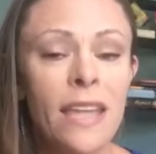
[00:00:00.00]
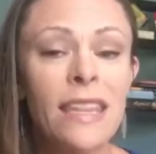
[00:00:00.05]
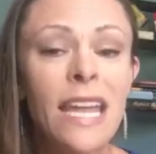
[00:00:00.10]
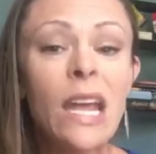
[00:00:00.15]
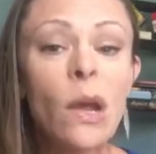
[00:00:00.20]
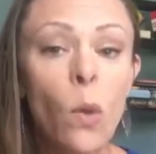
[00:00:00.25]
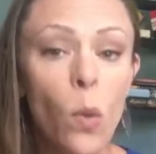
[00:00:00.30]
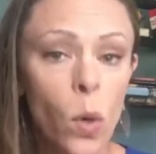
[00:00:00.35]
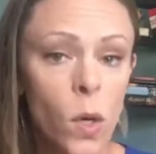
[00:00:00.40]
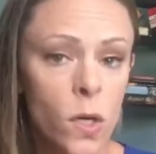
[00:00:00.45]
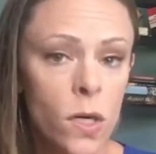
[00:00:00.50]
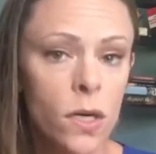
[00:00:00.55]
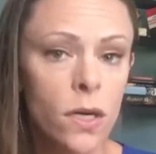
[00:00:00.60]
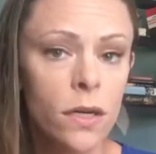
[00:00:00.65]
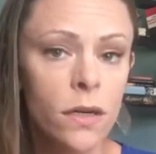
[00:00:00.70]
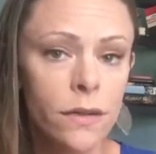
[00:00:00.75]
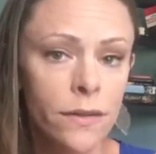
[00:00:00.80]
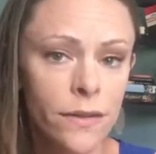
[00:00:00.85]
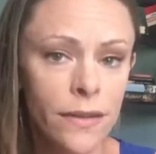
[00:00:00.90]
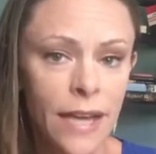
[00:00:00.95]
and they
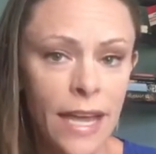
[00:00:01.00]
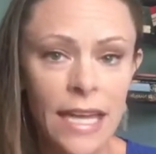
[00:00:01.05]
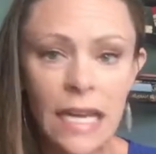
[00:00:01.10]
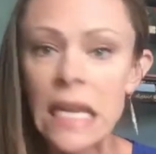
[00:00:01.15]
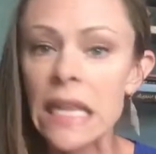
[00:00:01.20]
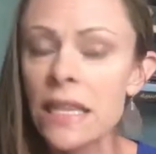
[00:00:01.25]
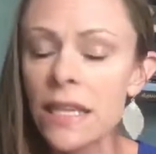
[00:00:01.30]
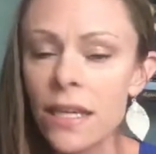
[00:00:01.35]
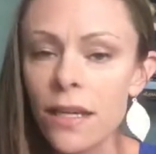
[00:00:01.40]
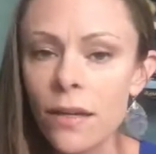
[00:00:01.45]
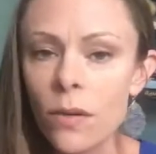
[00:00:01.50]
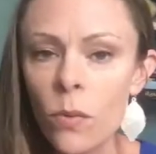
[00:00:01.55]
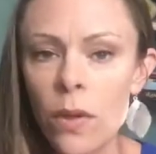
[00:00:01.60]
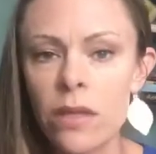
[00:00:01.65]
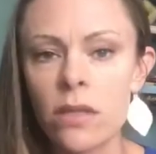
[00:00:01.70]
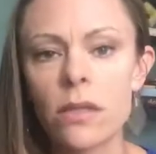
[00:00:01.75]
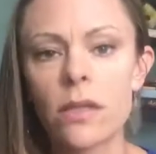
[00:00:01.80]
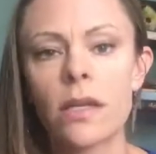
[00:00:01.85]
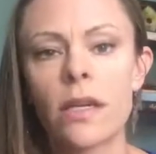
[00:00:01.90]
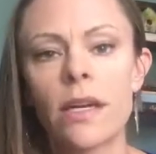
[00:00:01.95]
order anything,
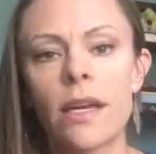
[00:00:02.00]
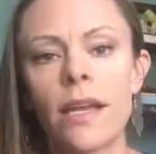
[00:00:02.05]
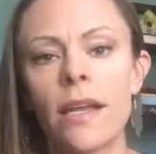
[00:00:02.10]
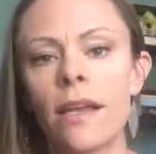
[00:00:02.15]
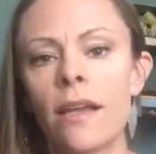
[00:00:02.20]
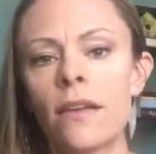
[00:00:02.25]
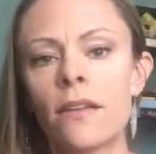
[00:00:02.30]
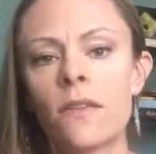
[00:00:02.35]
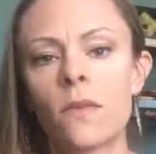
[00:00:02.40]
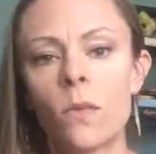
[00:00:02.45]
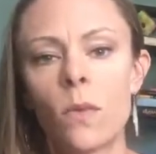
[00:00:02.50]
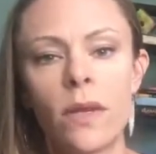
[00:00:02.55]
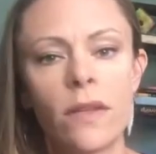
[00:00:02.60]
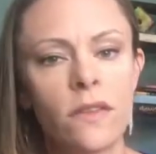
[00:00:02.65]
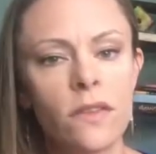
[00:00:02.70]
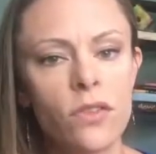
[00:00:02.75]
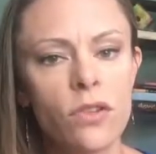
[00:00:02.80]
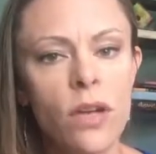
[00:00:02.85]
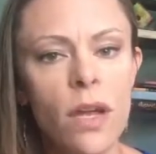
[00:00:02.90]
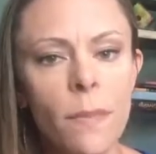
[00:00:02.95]
whether it's
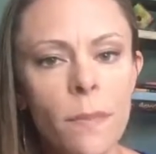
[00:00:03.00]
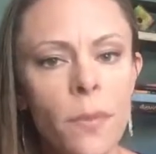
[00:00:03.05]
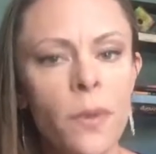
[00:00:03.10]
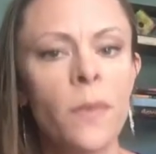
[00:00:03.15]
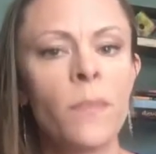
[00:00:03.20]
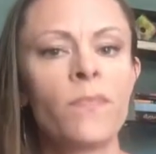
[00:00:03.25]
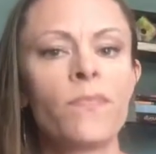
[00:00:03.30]
one strip,